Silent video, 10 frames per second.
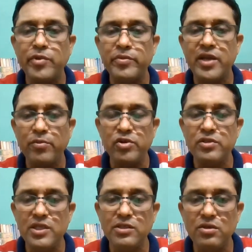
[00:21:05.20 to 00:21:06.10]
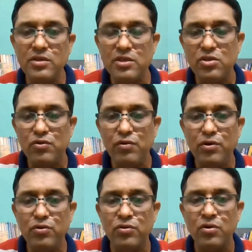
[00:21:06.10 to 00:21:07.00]
of demonstration teacher will
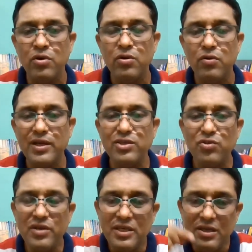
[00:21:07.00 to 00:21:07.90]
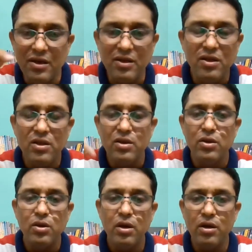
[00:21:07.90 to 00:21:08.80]
do. Okay, so here,
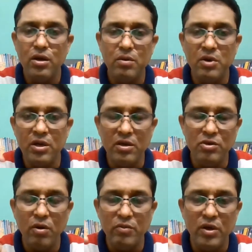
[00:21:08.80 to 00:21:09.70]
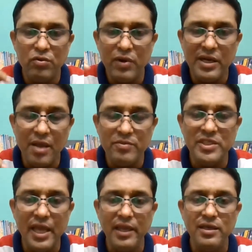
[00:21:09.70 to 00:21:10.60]
what I'm
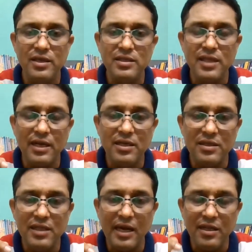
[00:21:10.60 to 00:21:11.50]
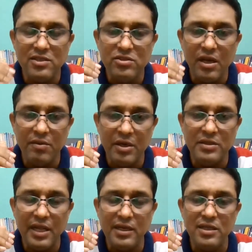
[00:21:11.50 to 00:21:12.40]
saying, that that
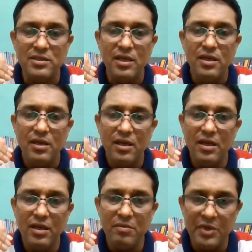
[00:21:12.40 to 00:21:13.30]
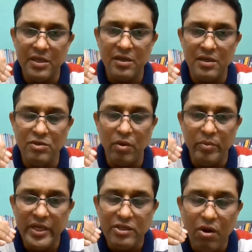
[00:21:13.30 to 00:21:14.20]
is
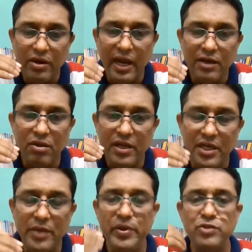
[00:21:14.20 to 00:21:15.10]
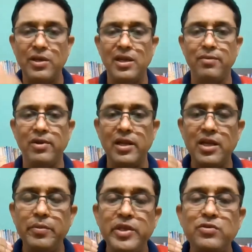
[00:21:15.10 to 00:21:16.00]
being done at the individual level,
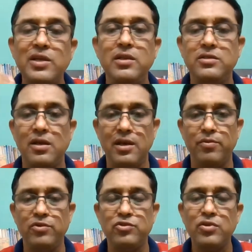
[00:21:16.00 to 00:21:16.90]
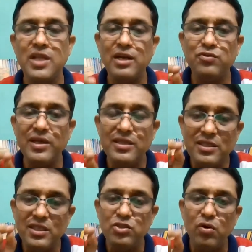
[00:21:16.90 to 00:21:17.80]
individual teacher level. So that's why
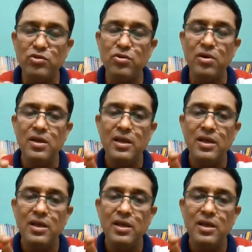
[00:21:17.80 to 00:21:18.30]
this is also